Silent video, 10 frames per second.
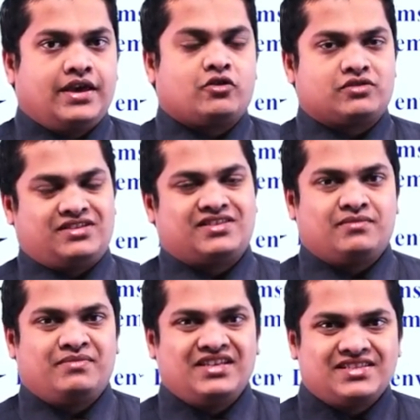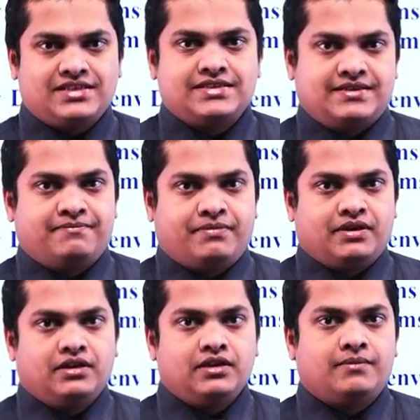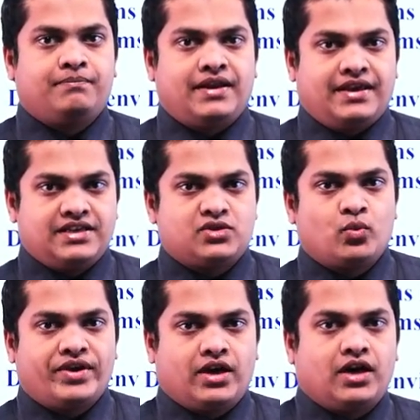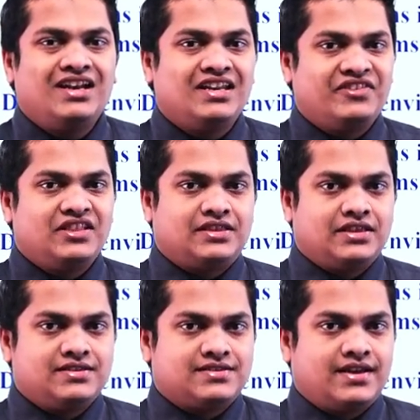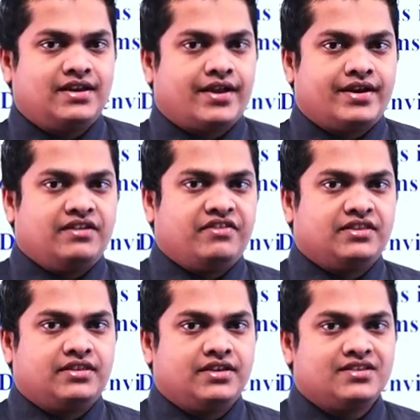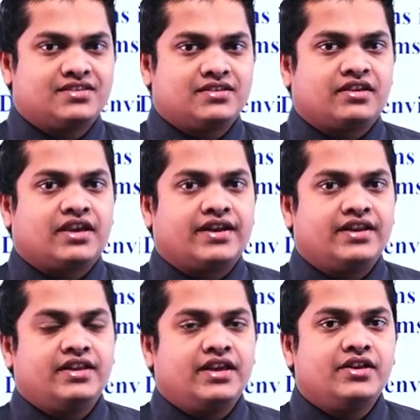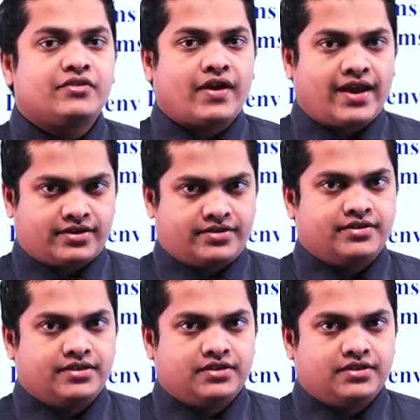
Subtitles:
Ecosystem means in simple, a place where living things and non-living things getting interacted.